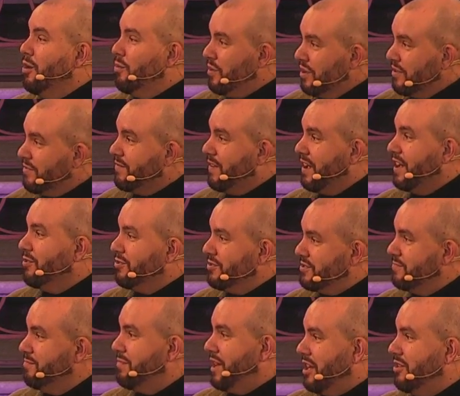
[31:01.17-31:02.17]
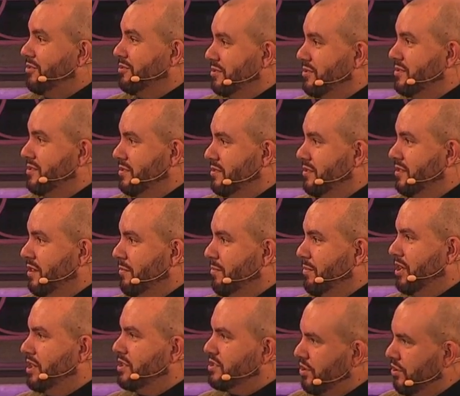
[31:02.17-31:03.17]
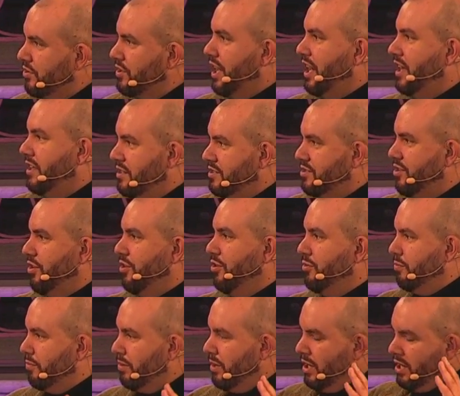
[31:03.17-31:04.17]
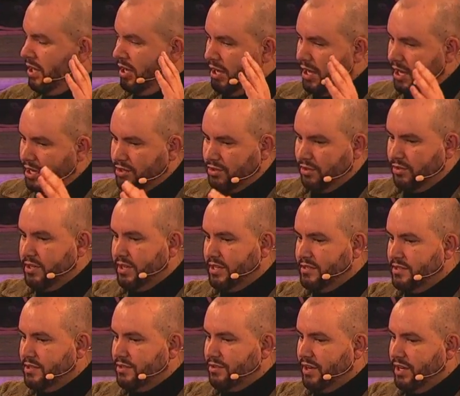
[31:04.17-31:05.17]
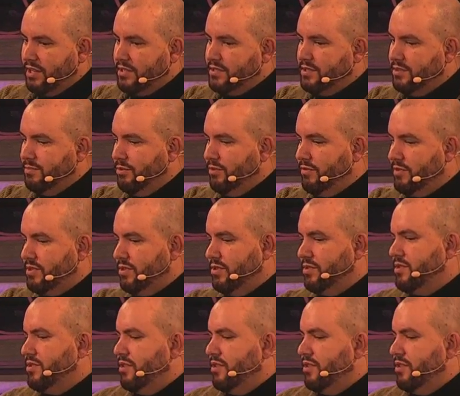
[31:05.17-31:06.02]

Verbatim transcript: we fail some battles. But it's okay, there's hope, and God has the grace to move us on.